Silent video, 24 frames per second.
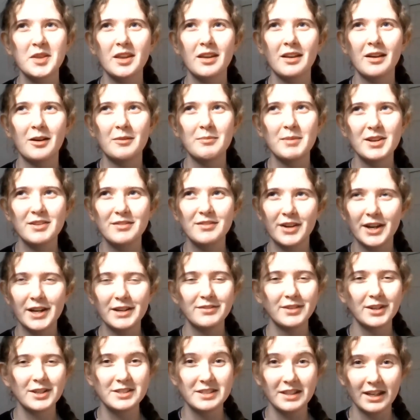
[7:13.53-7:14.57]
On my very
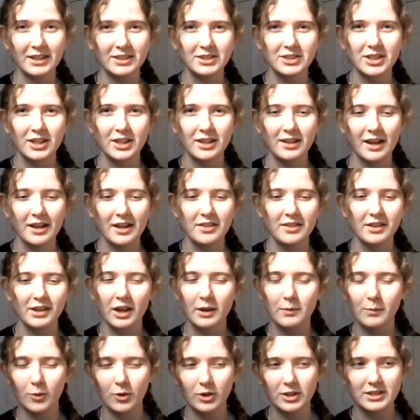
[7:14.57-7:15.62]
first lecture, I think I
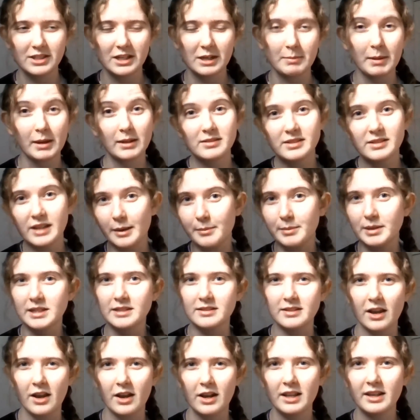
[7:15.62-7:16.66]
walked in about 10 minutes
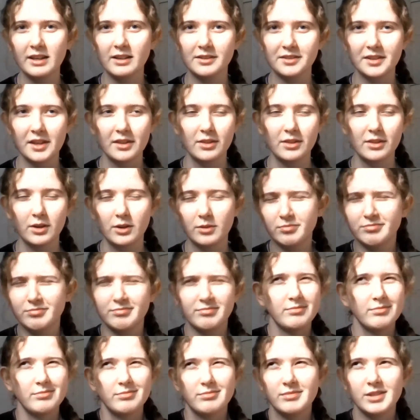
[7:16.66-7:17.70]
early because I thought,
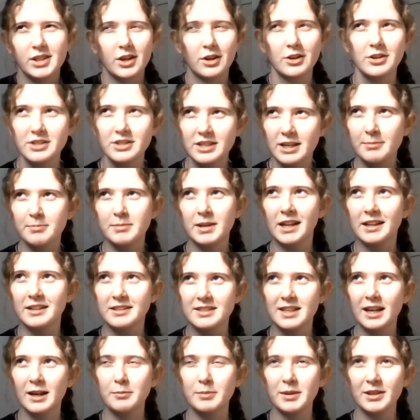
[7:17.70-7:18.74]
you know, 10 minutes,
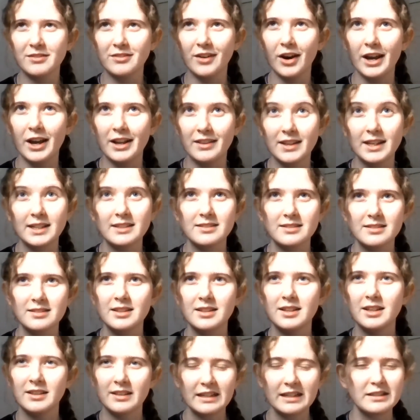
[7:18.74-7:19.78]
that'll be fine.
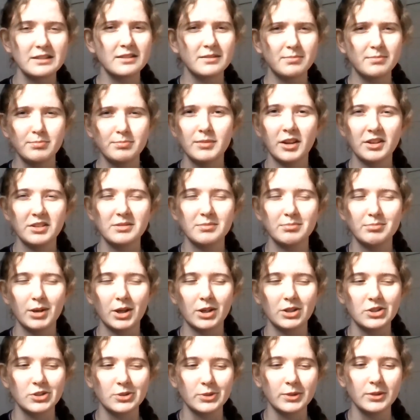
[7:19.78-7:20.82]
That's nice and
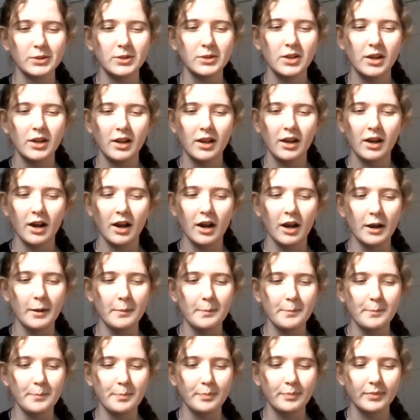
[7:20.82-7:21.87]
punctual.
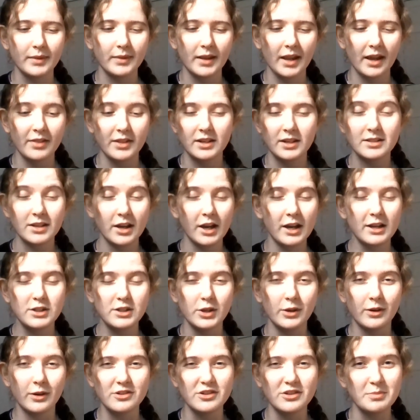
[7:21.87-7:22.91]
And the entire
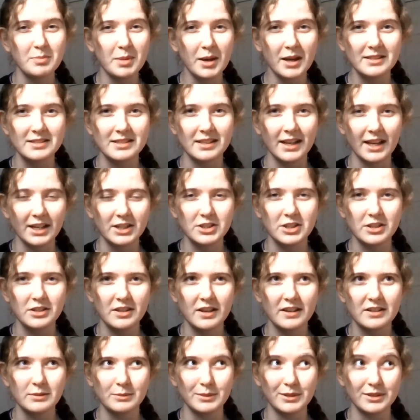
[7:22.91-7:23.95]
200-person lecture
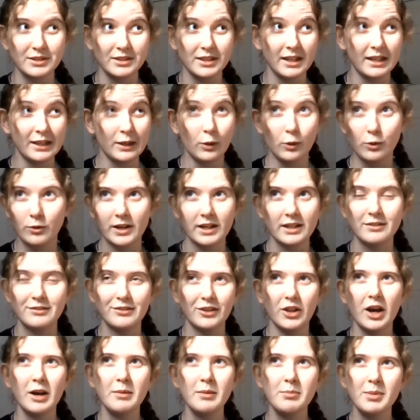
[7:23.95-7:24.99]
theatre was nearly already
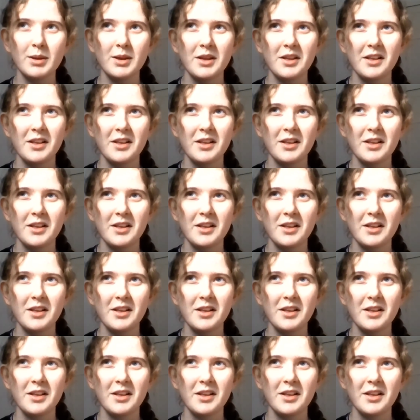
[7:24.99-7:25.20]
full up.